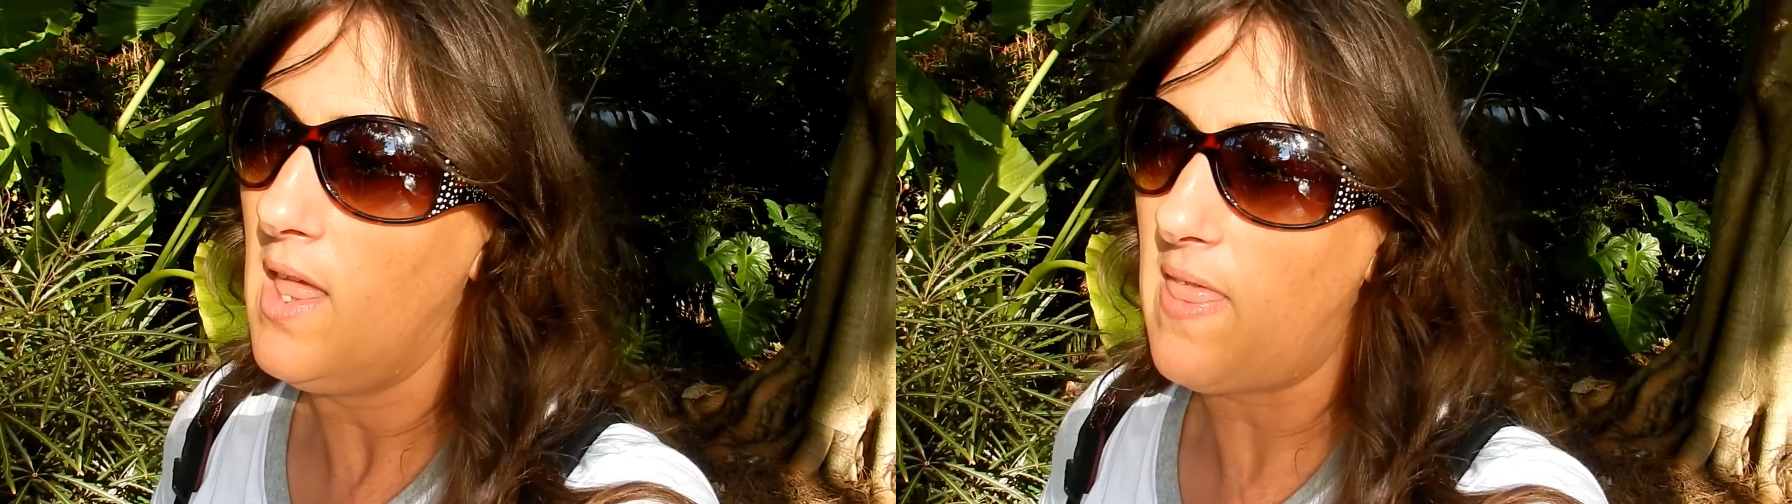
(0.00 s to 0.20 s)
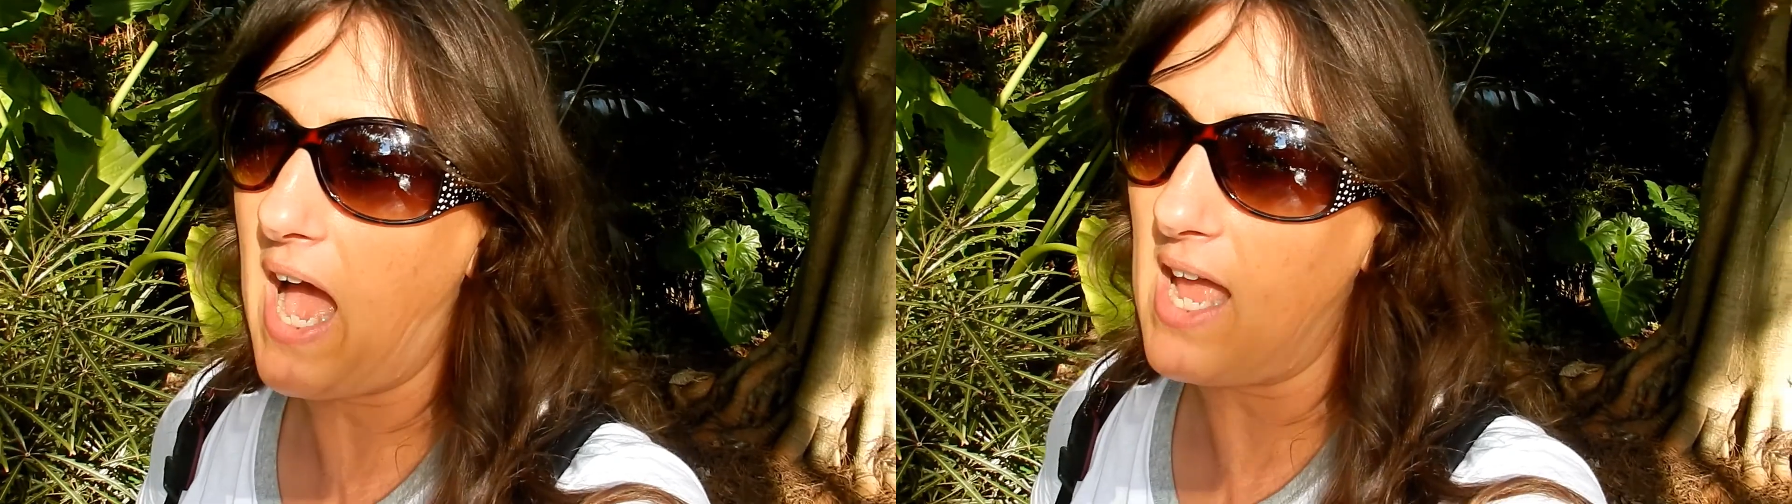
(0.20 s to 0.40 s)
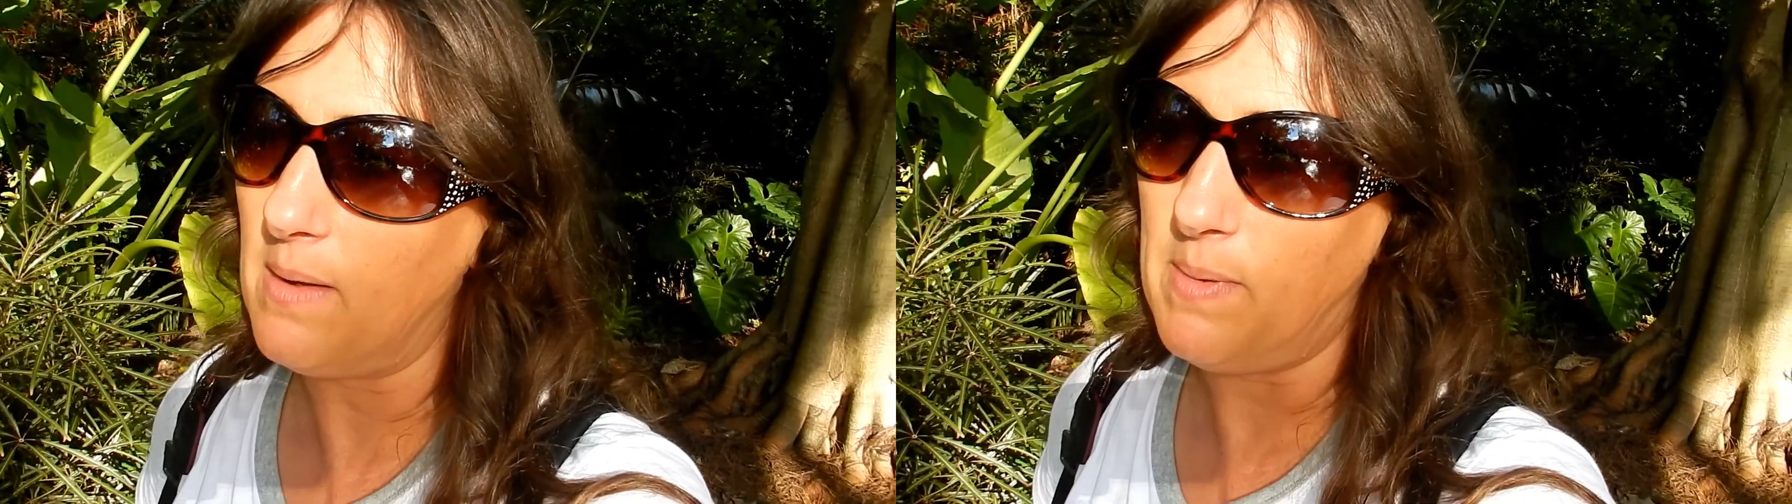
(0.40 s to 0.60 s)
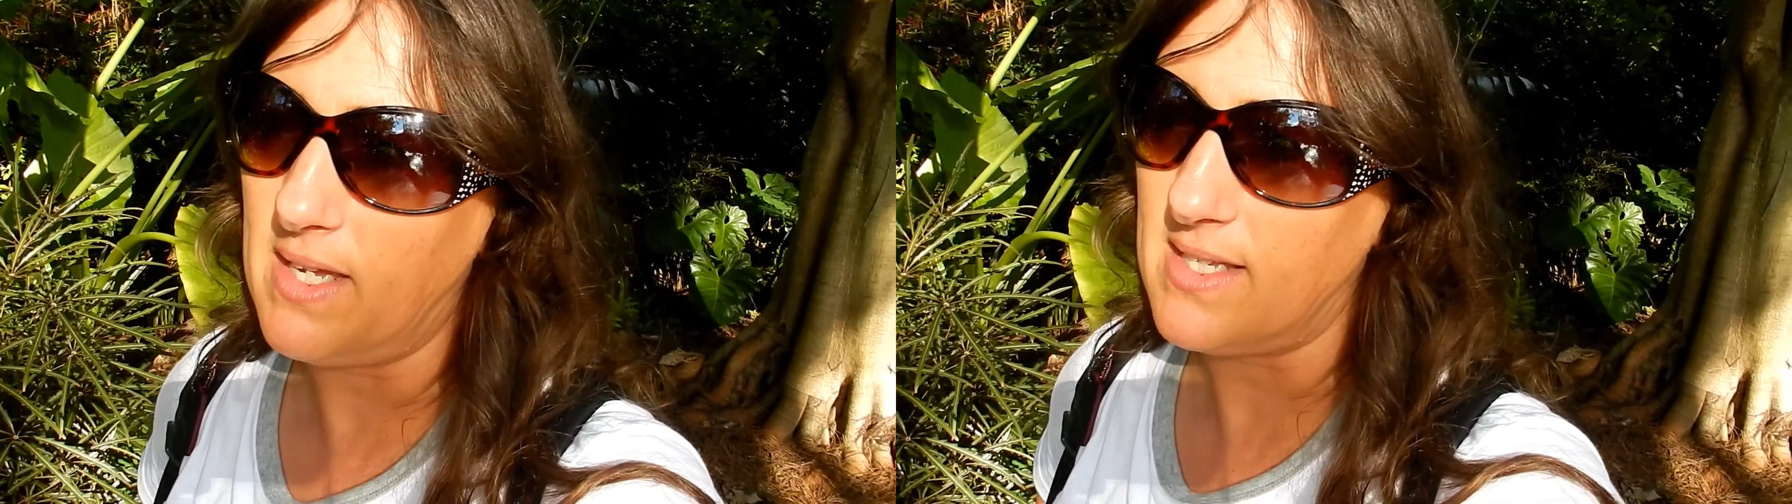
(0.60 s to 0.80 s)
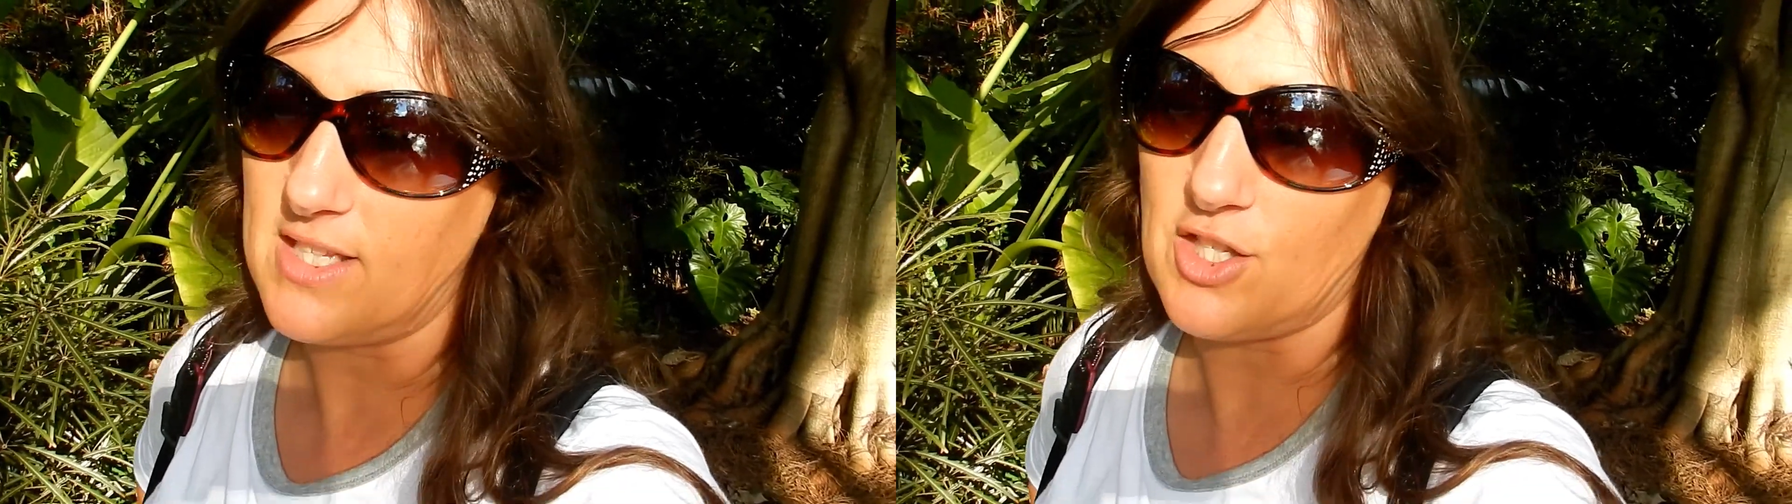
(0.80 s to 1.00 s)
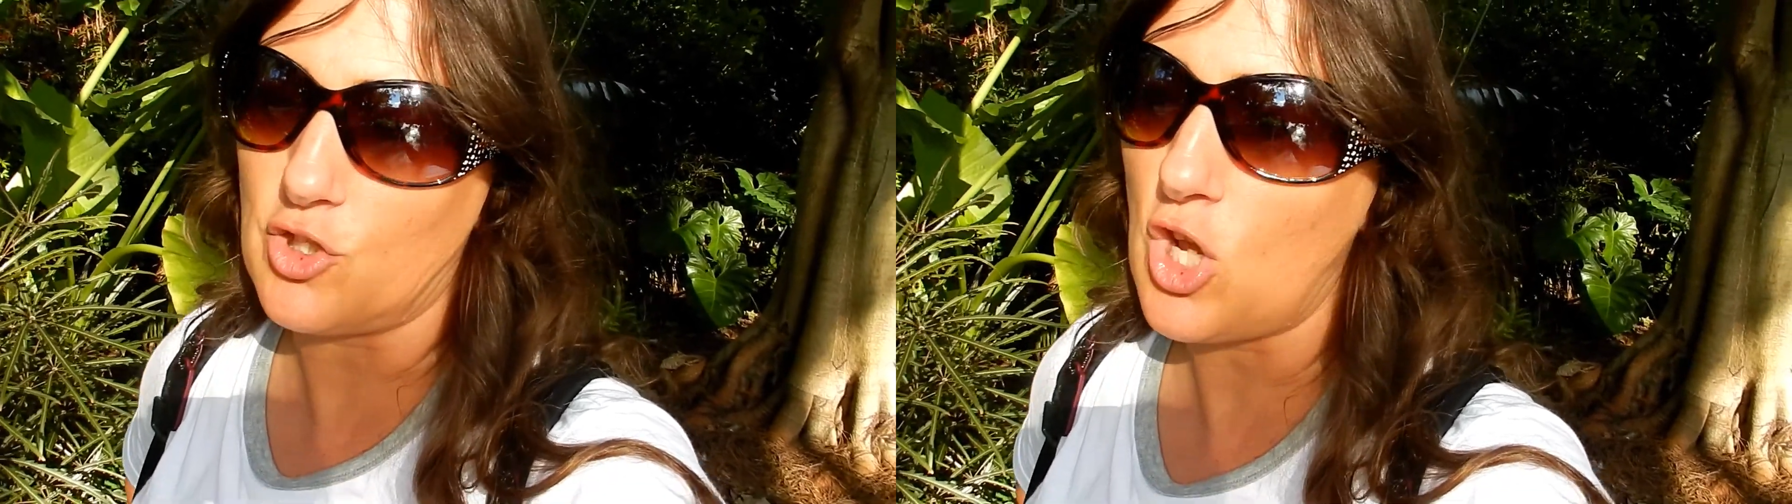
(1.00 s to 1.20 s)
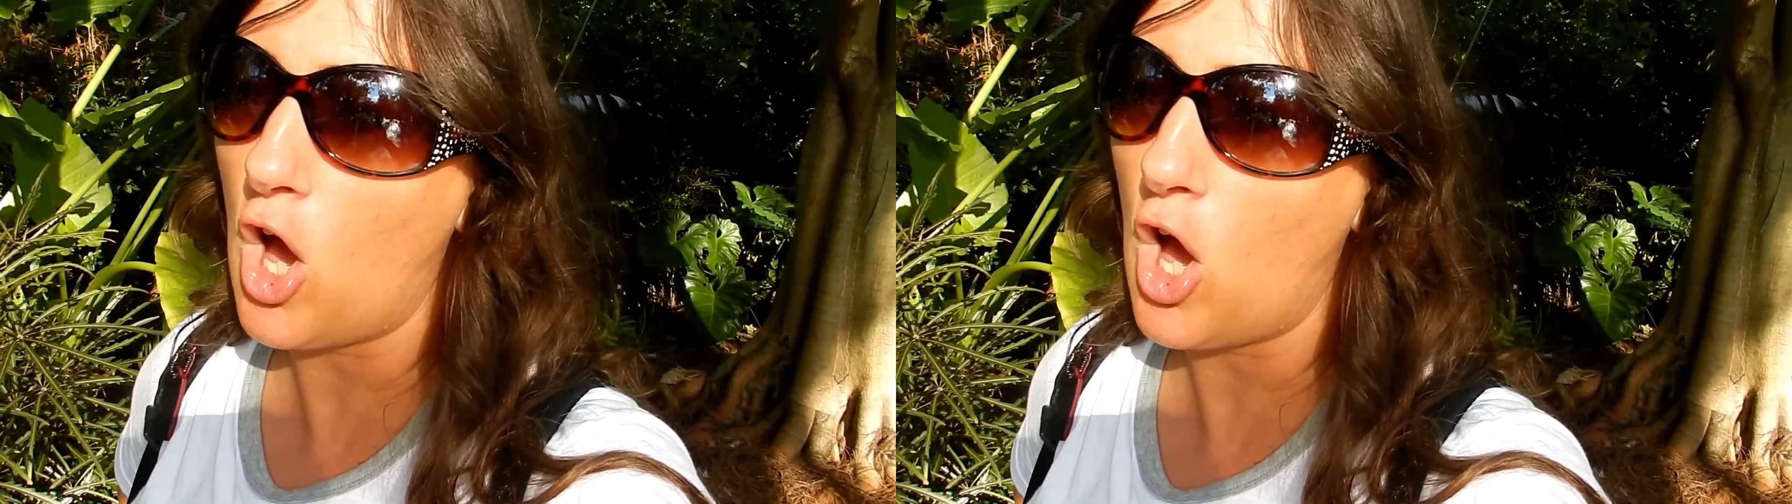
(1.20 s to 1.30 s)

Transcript: the hype is. It's a